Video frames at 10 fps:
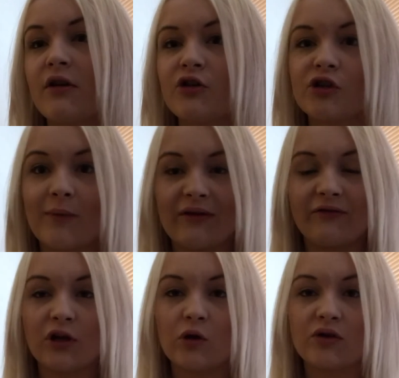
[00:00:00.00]
So my
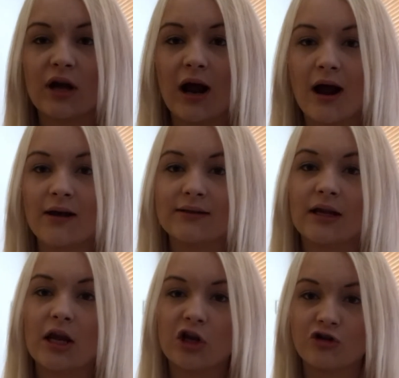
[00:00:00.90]
food has
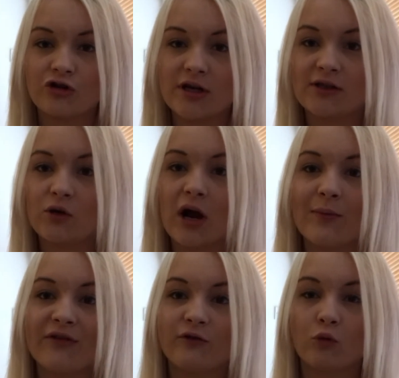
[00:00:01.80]
increased quite a
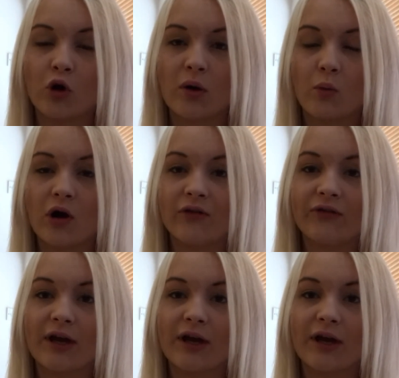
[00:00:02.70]
bit from what it was.